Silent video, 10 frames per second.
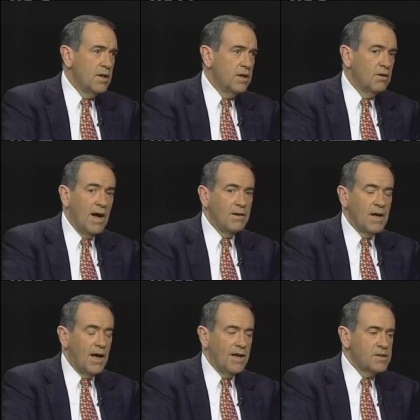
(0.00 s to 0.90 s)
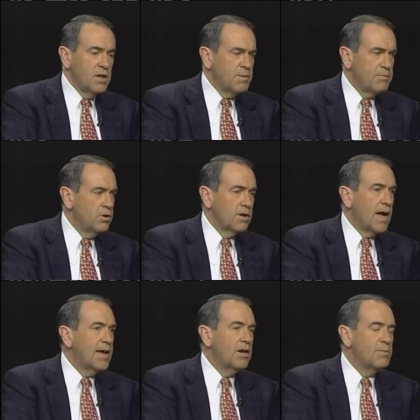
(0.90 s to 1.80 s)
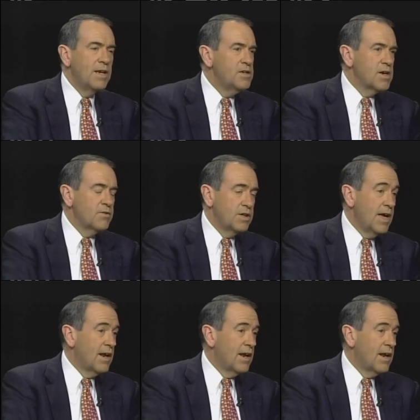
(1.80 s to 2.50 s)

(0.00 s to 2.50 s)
You know, I tell people, look, I get on my knees every day,